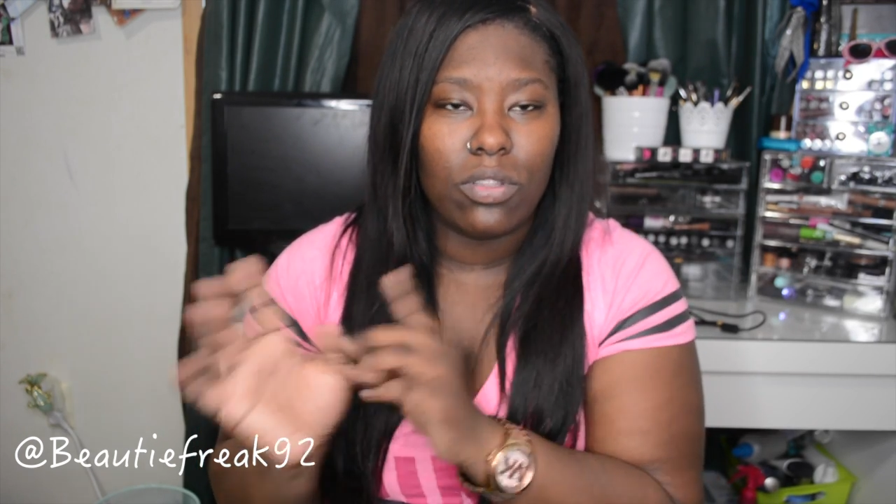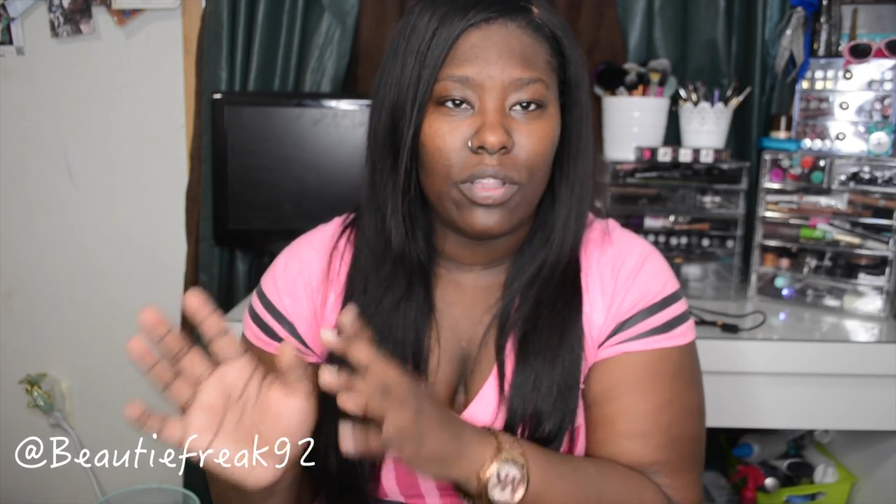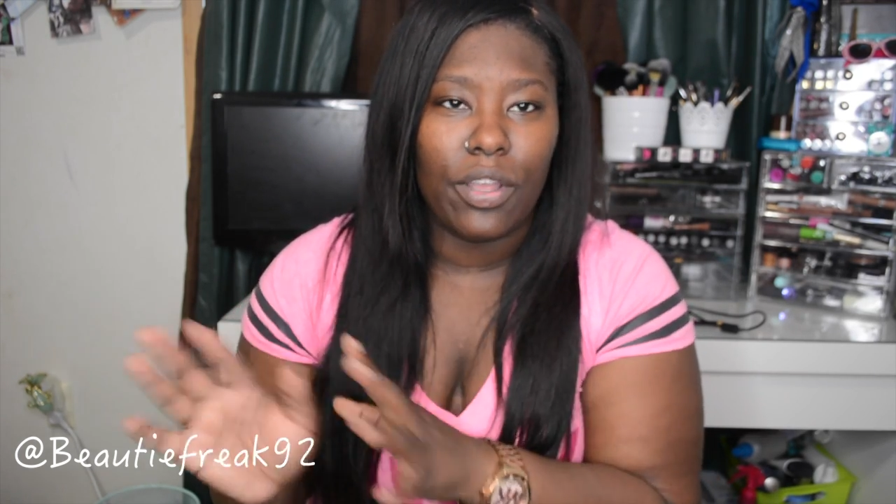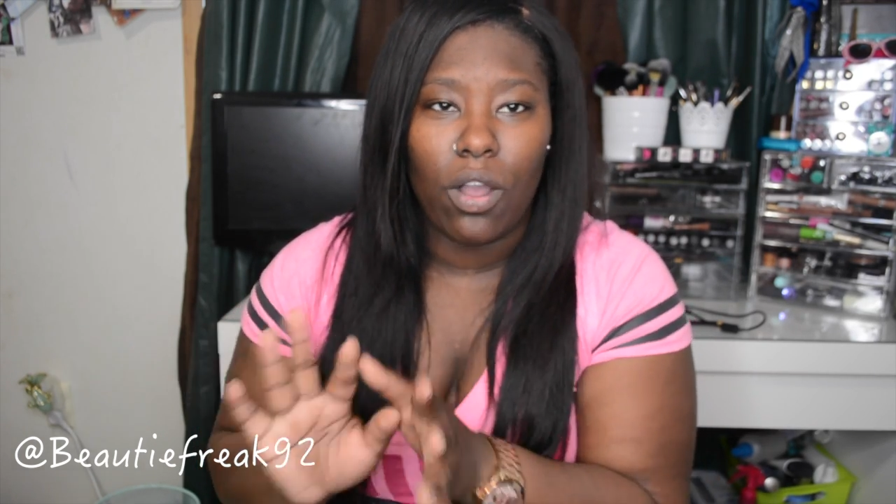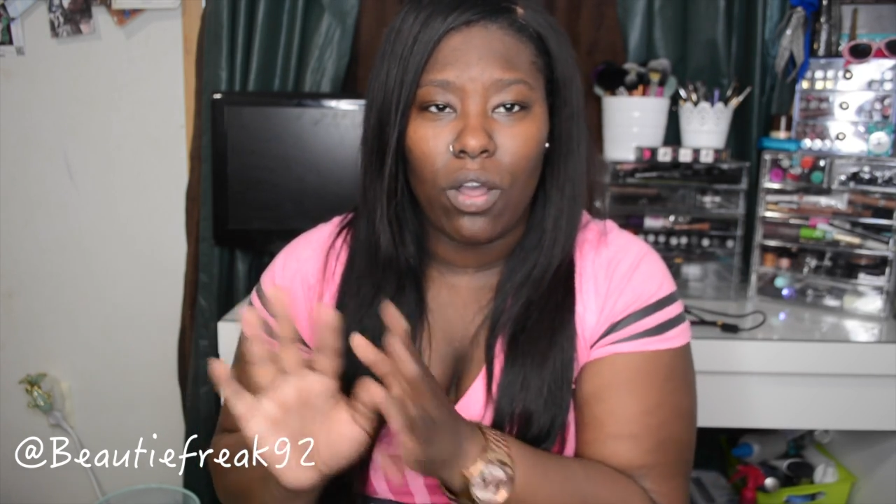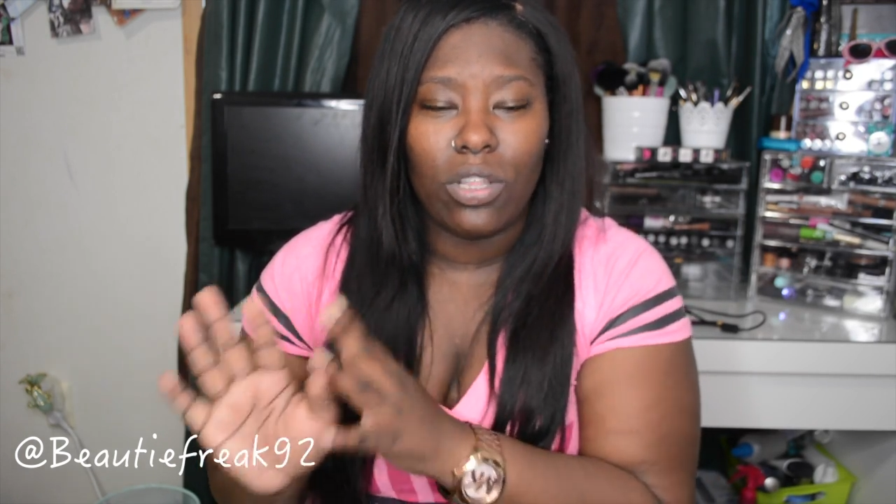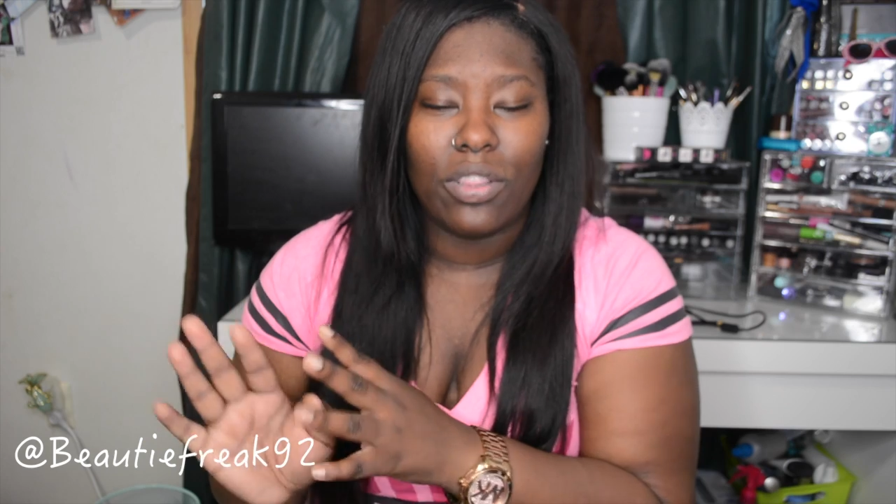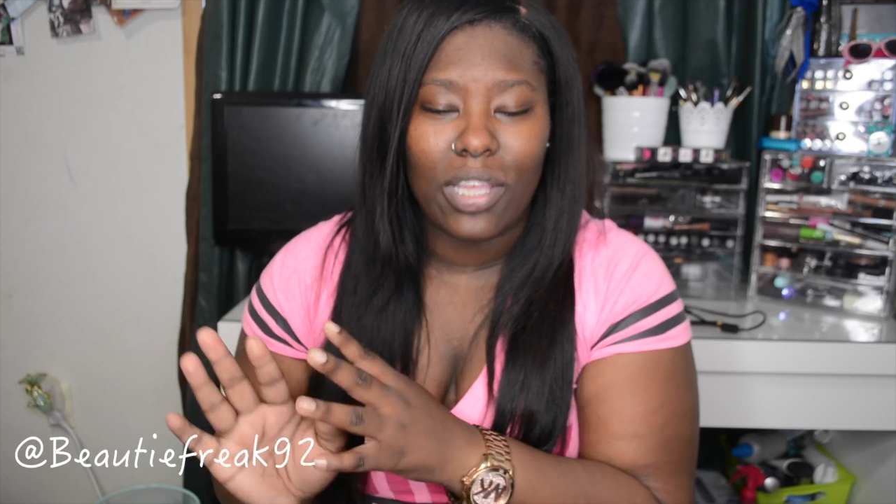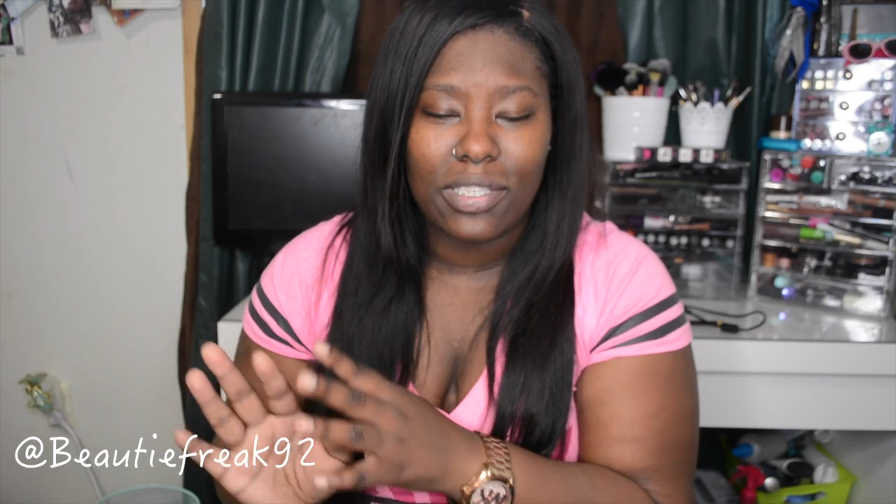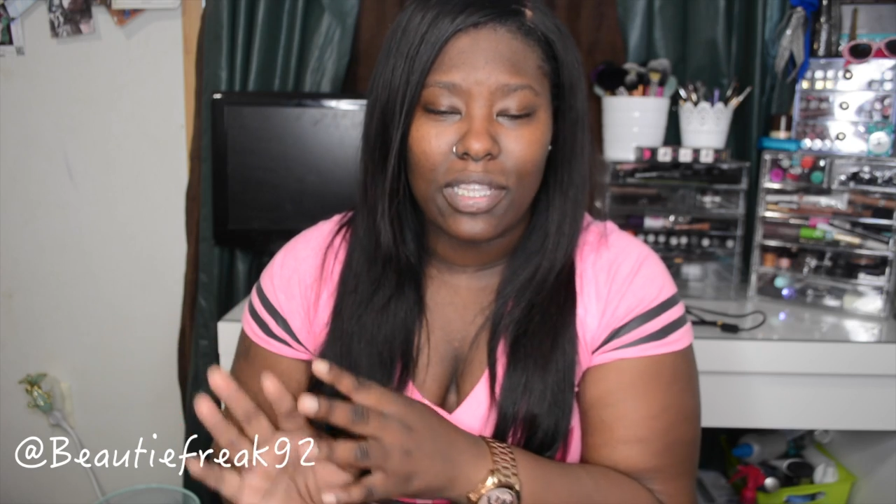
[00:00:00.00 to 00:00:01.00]
they're all
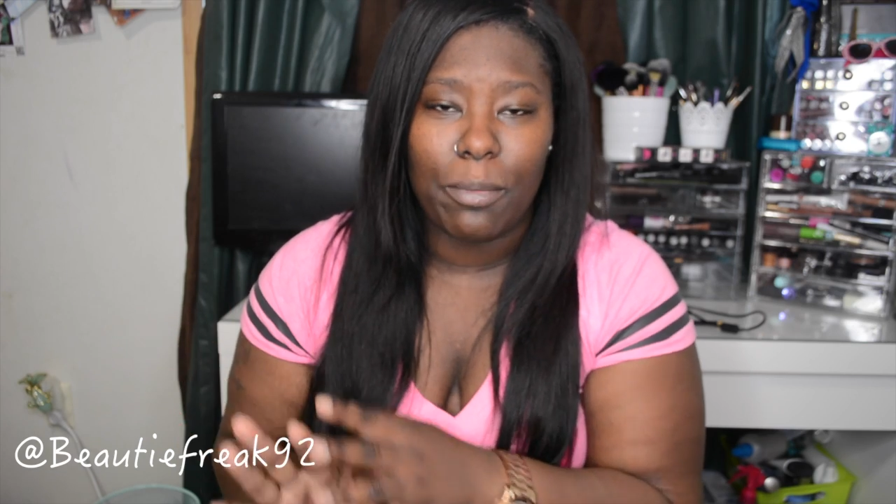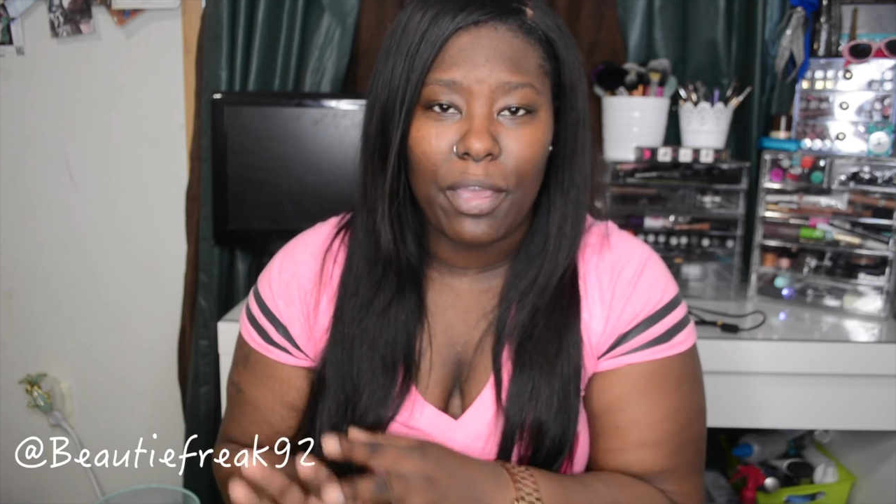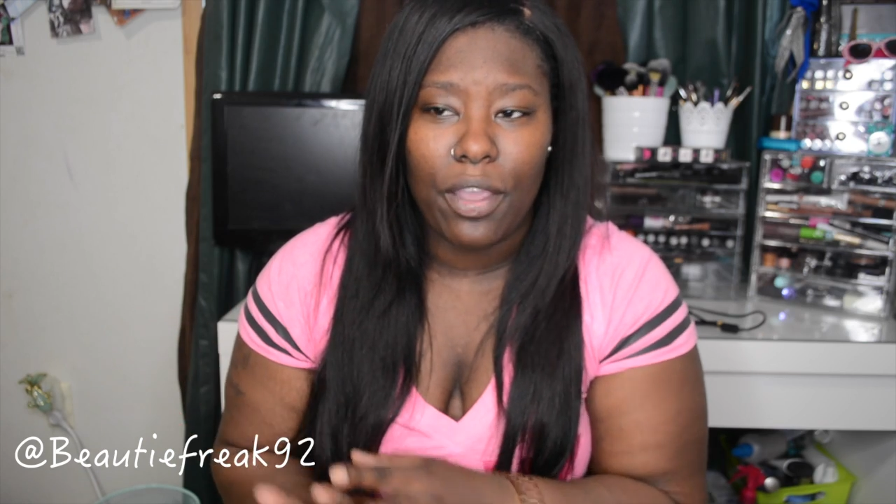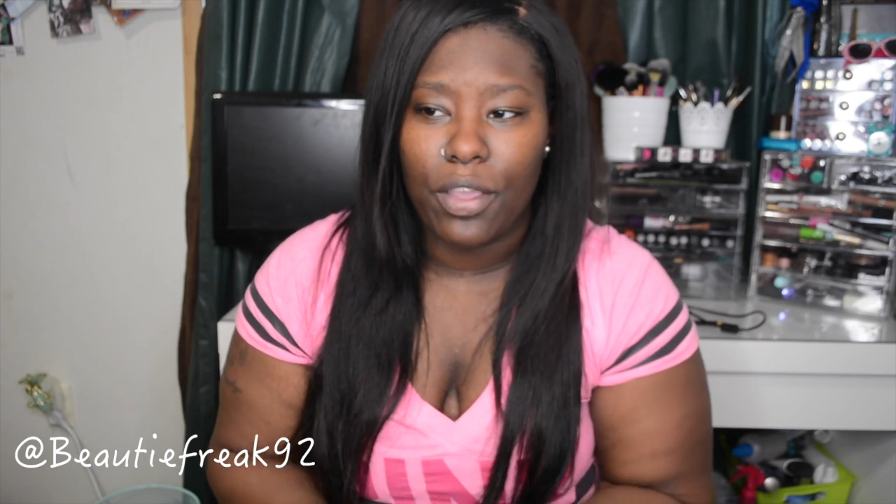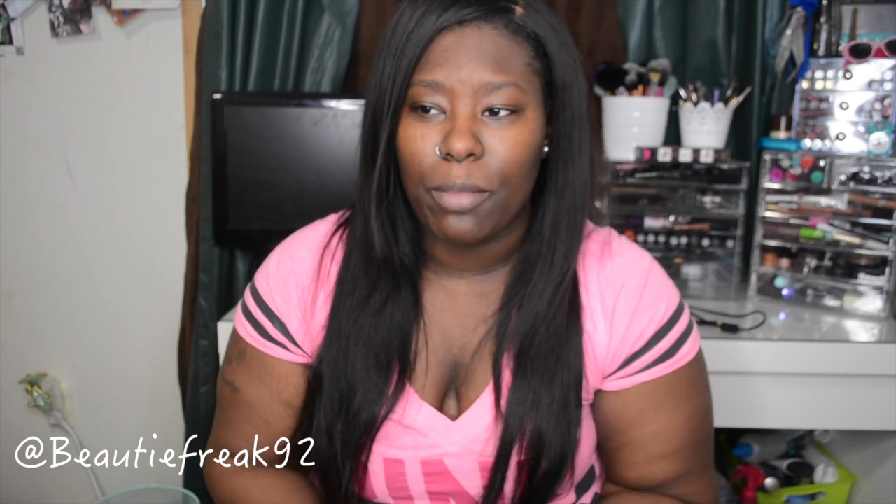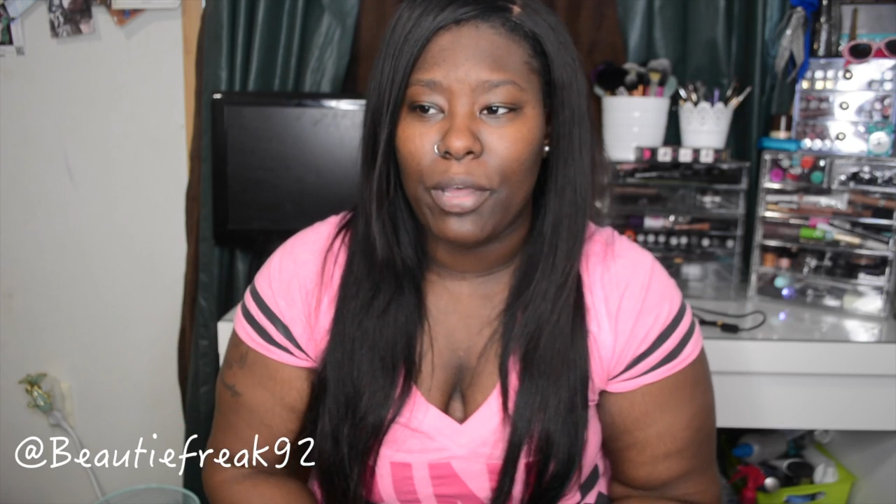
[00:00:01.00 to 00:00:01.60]
in that same area.